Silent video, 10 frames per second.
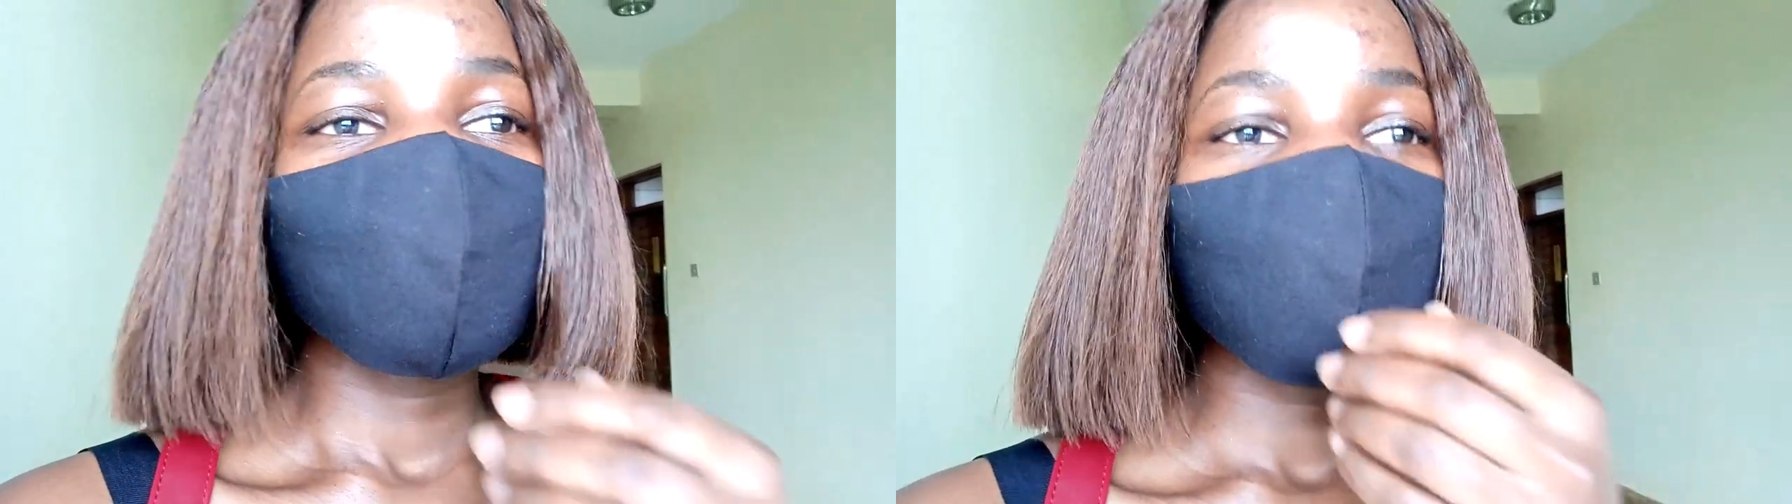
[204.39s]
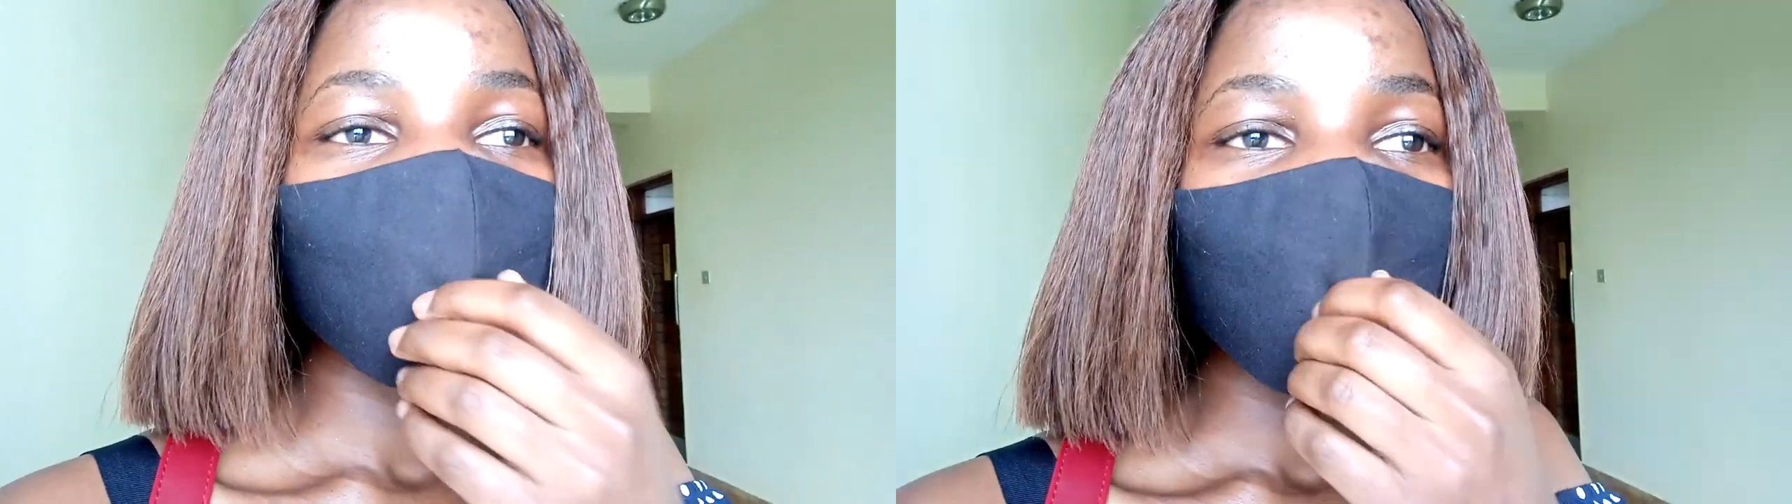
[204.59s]

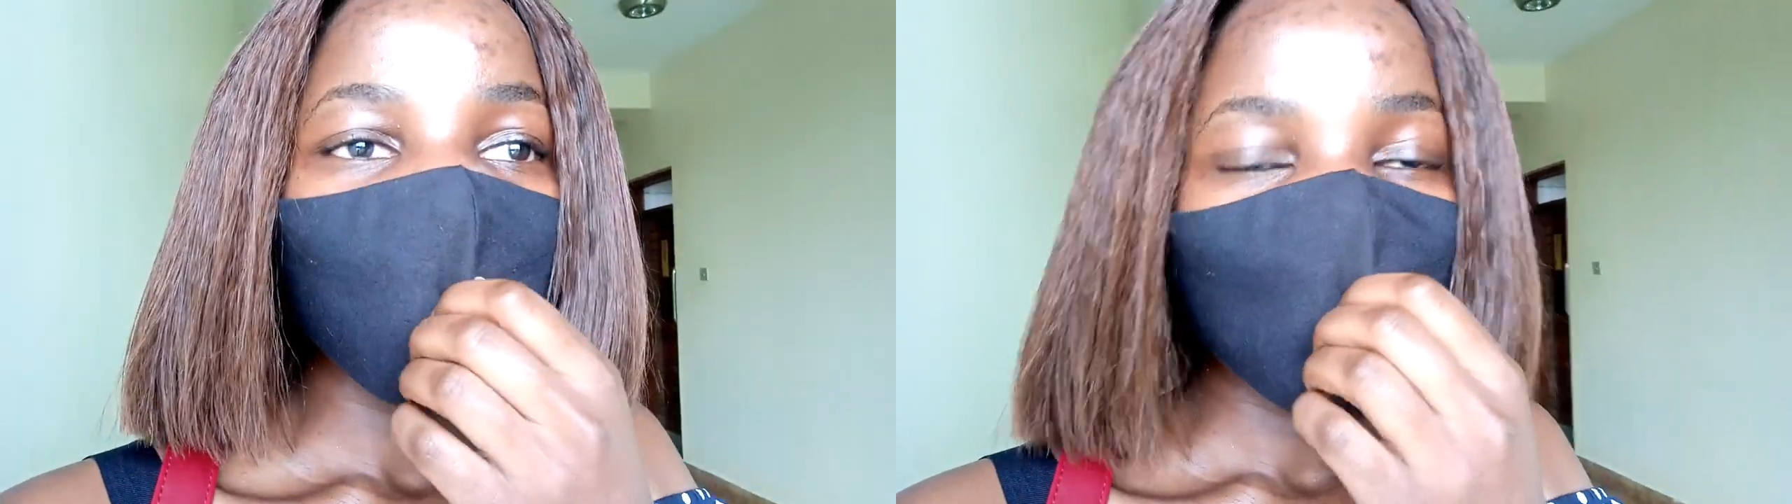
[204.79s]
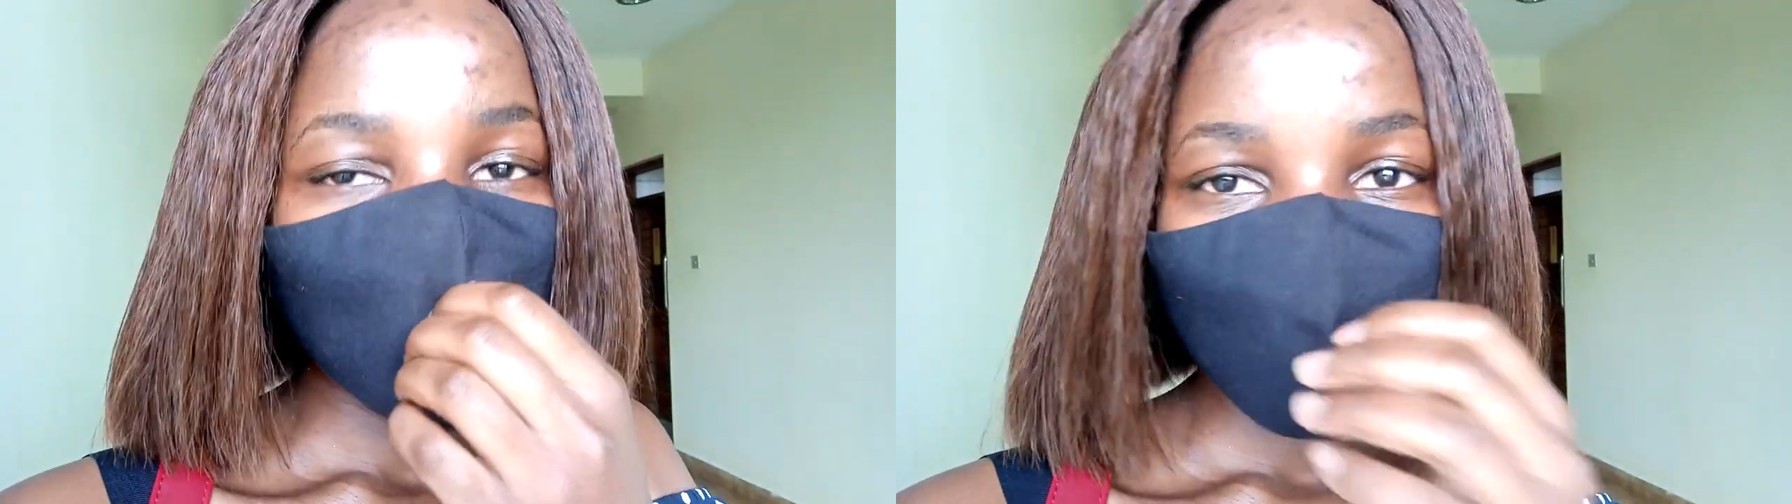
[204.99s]
So
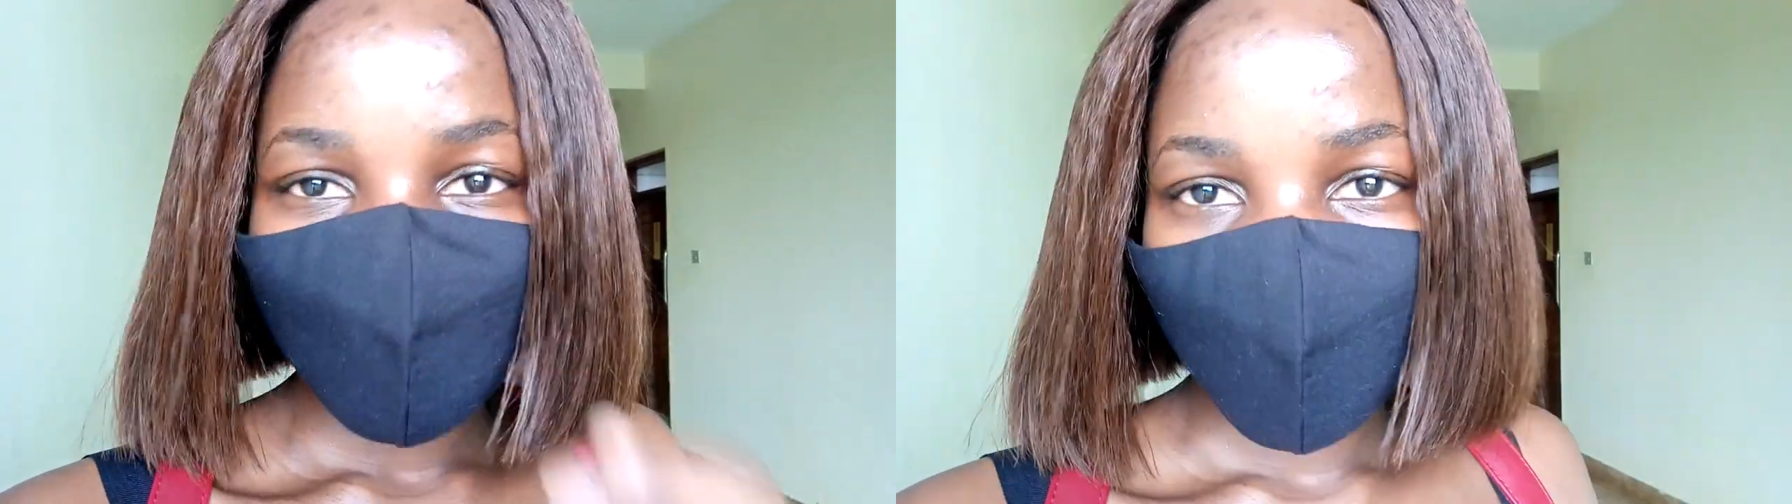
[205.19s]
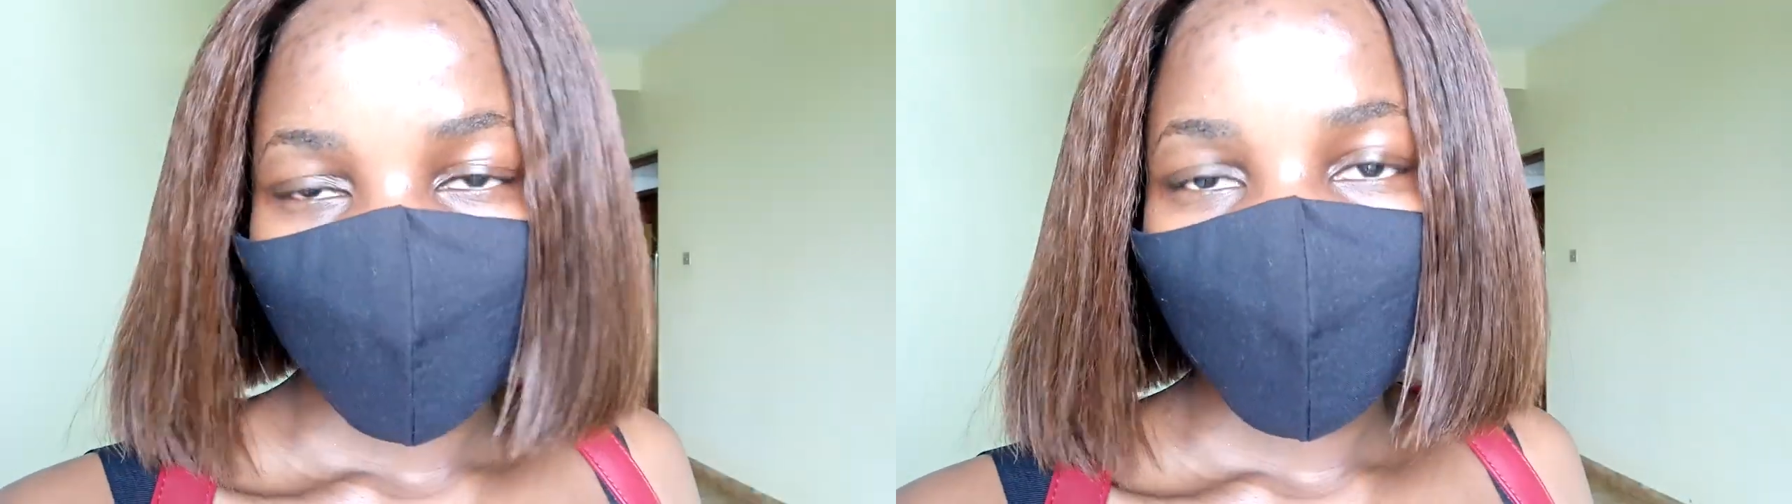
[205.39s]
one
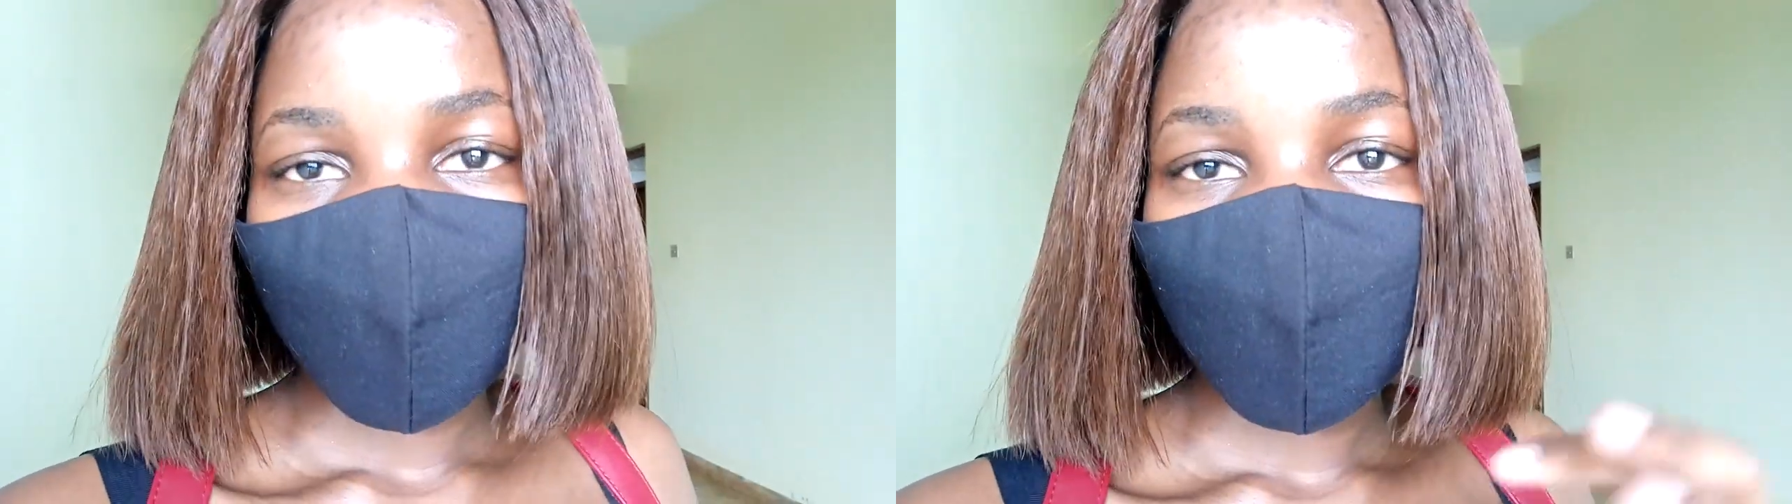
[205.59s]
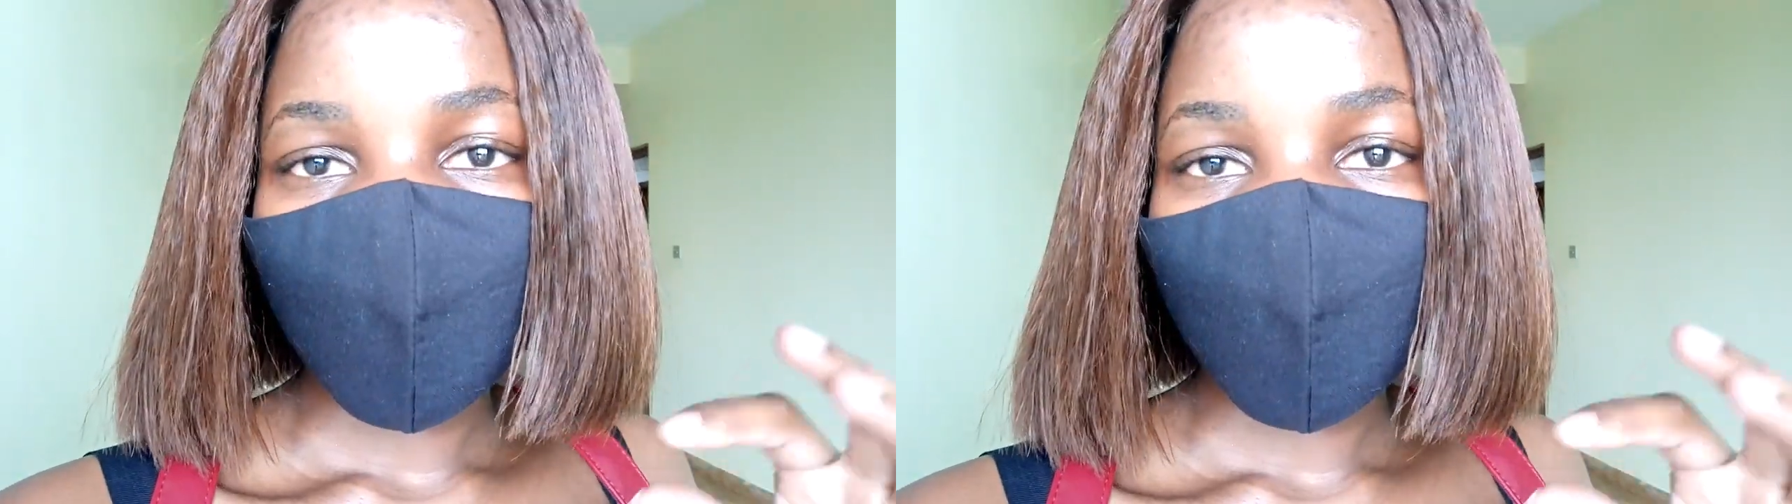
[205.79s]
step or